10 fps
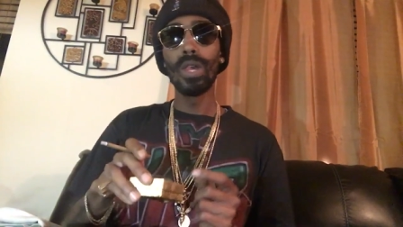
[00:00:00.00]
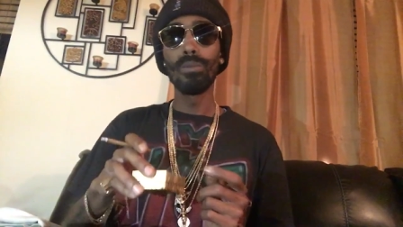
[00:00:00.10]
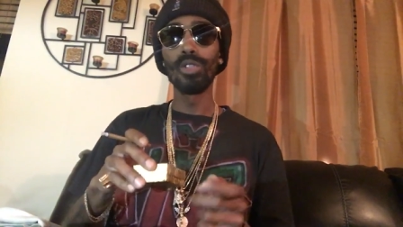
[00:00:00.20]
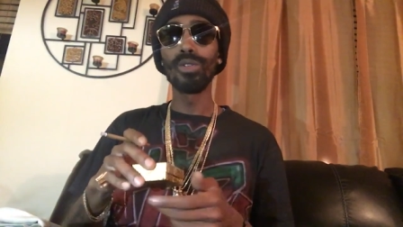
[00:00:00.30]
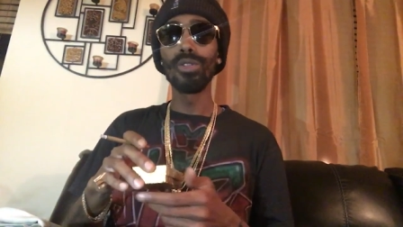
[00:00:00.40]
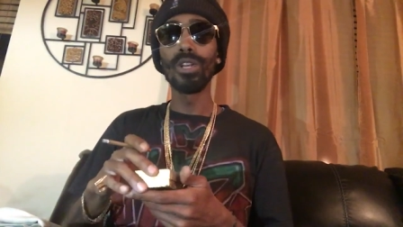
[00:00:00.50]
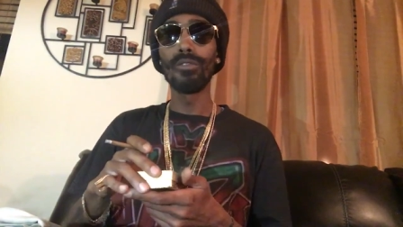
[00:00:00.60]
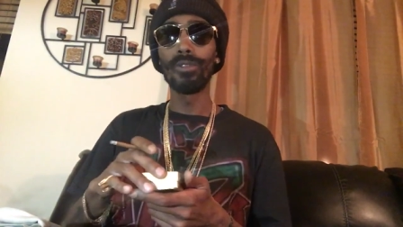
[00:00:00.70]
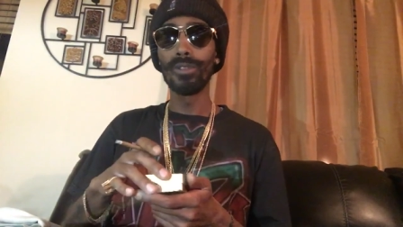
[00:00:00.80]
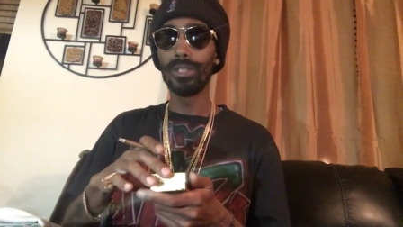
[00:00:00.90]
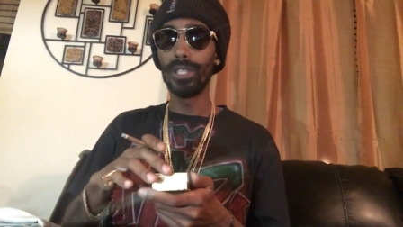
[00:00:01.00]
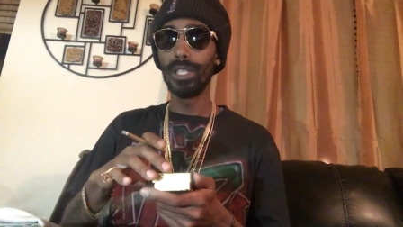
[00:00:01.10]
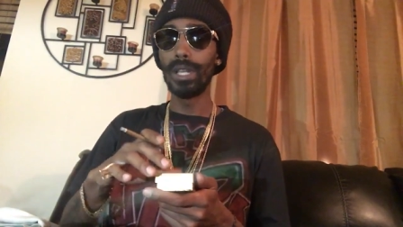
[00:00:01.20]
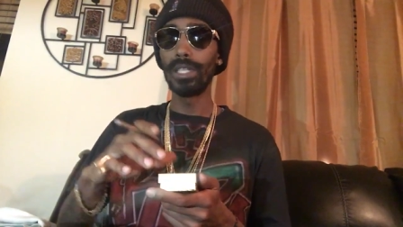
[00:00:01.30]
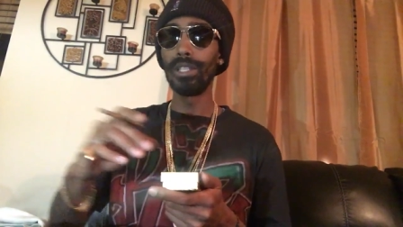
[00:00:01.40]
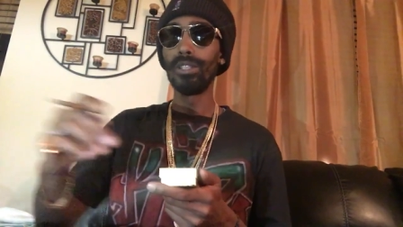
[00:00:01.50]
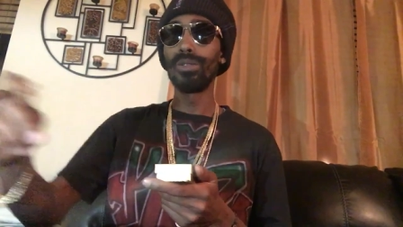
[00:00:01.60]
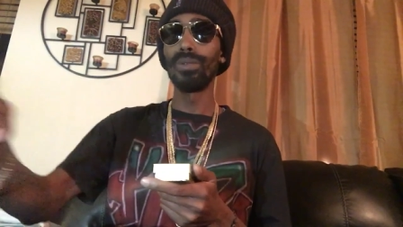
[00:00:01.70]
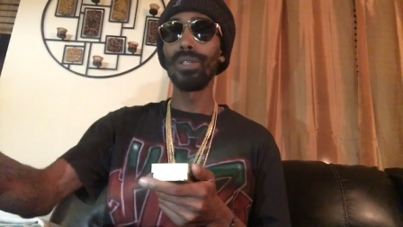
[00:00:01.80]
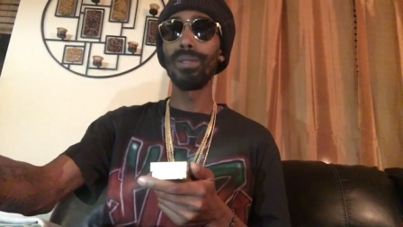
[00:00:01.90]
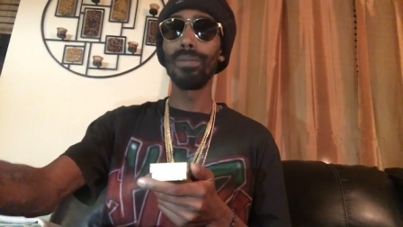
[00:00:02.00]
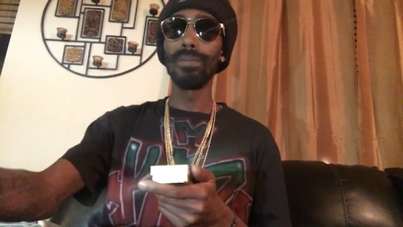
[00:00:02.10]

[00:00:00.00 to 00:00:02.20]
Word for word: I'm gonna show y'all first and then I'll get into it.